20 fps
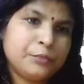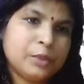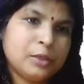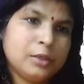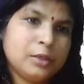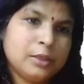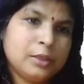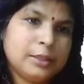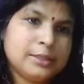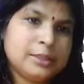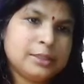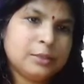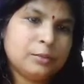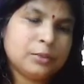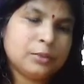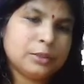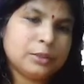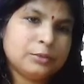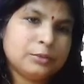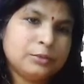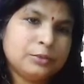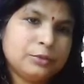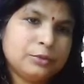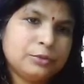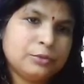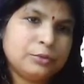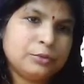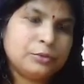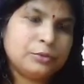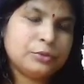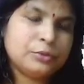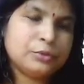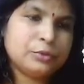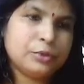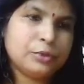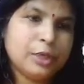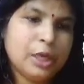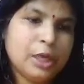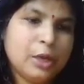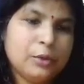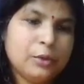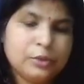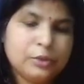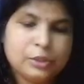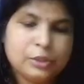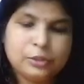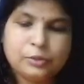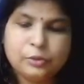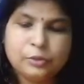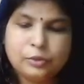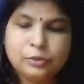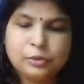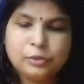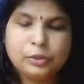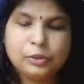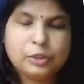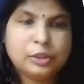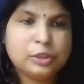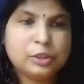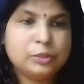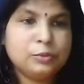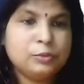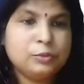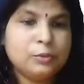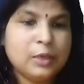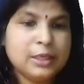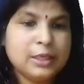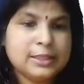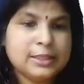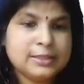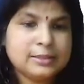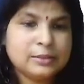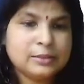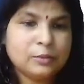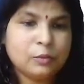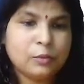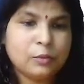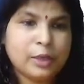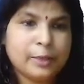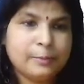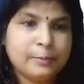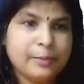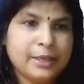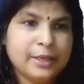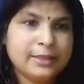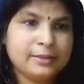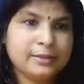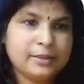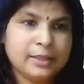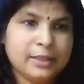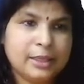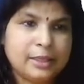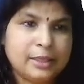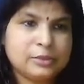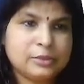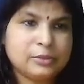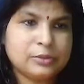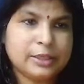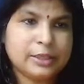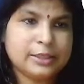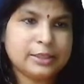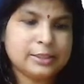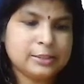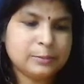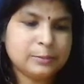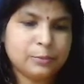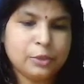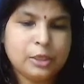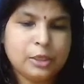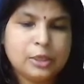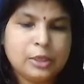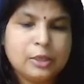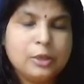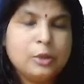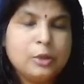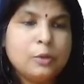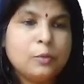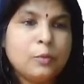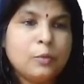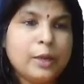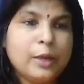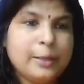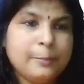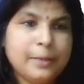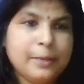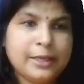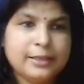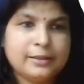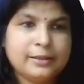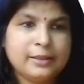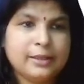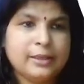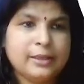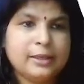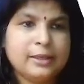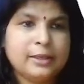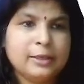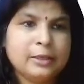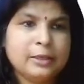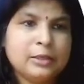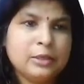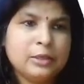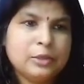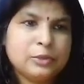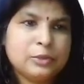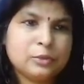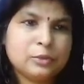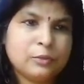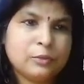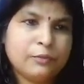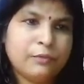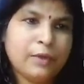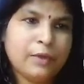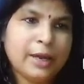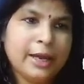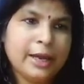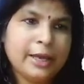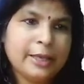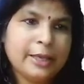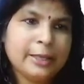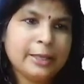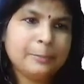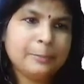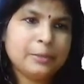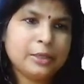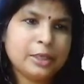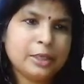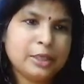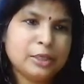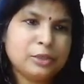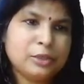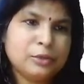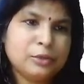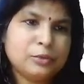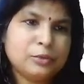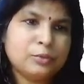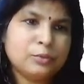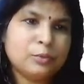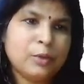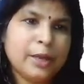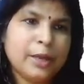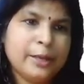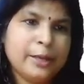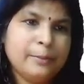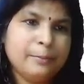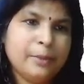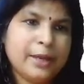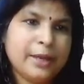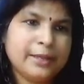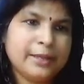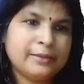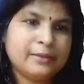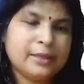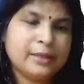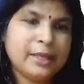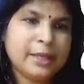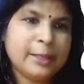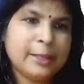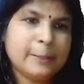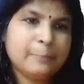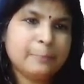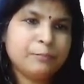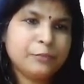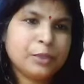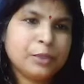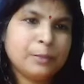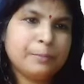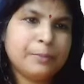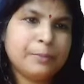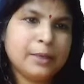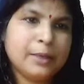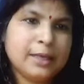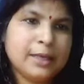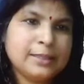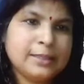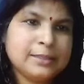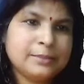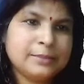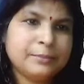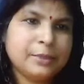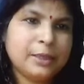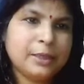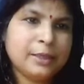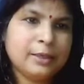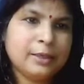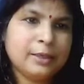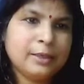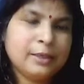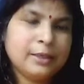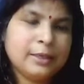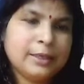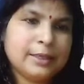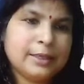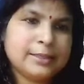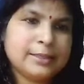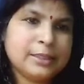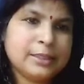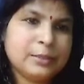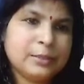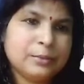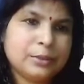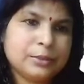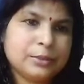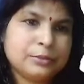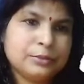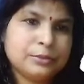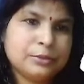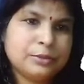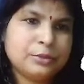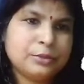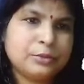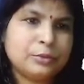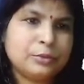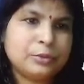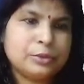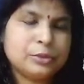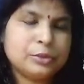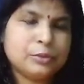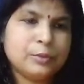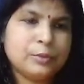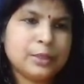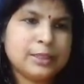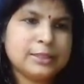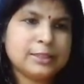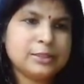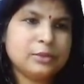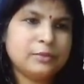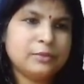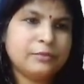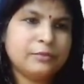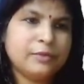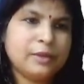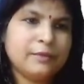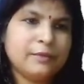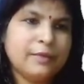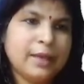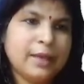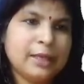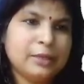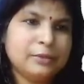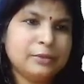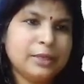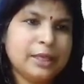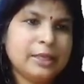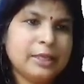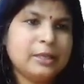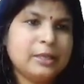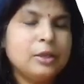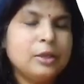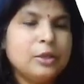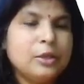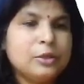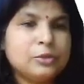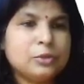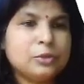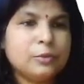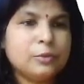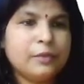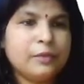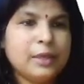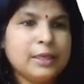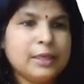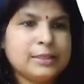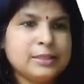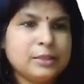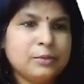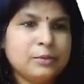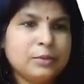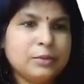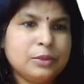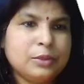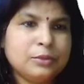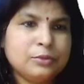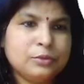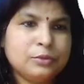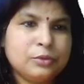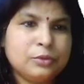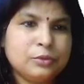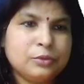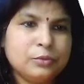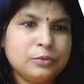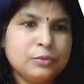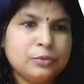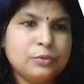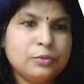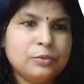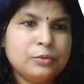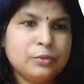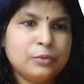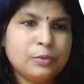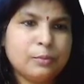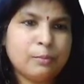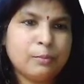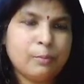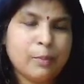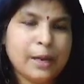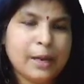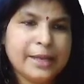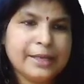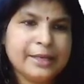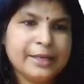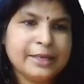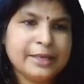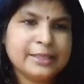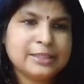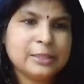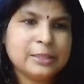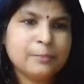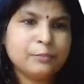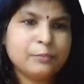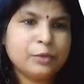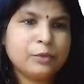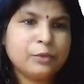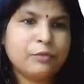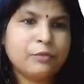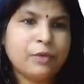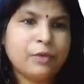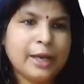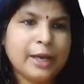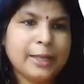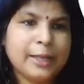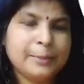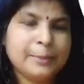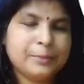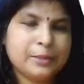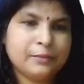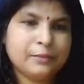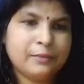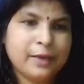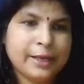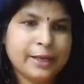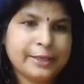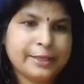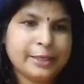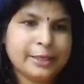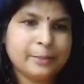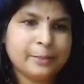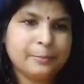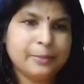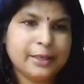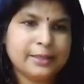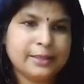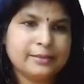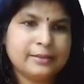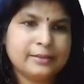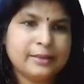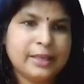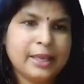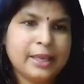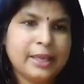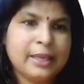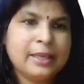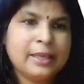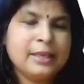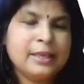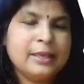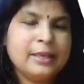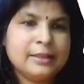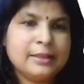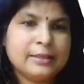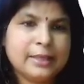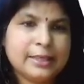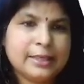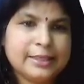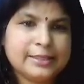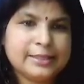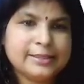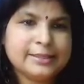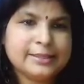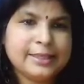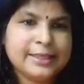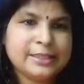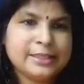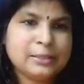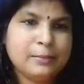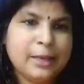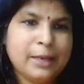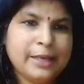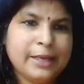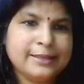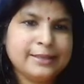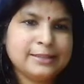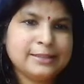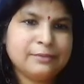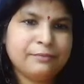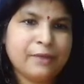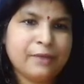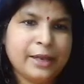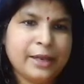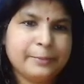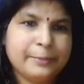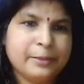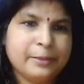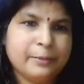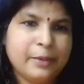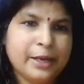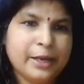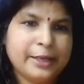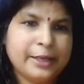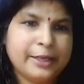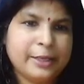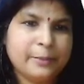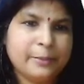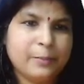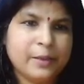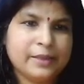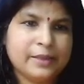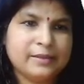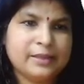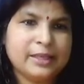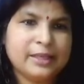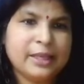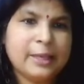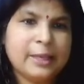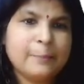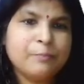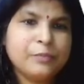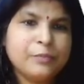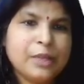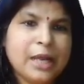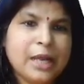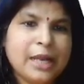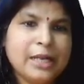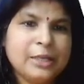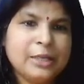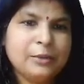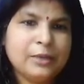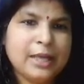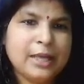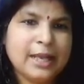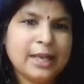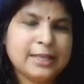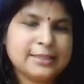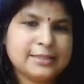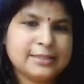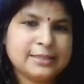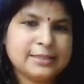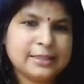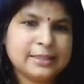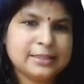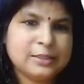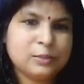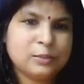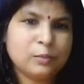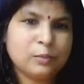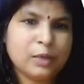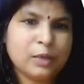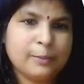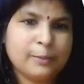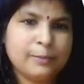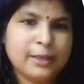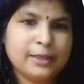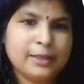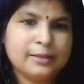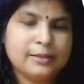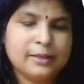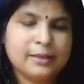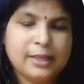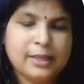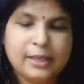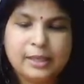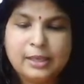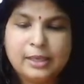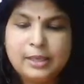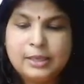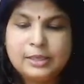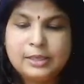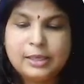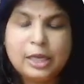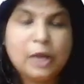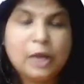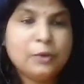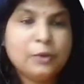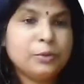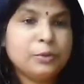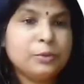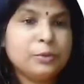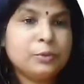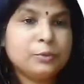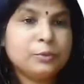is equal to 2. So now your u was 1 by 3. So let us put 1 by 3 here. So 5 into 1 by 3 plus v is equal to 2. So what is your v value then? So v is equal to 2 minus 5 divided by 3, that is 6 minus 5 divided by 3, and your answer is 1 by 3. Now you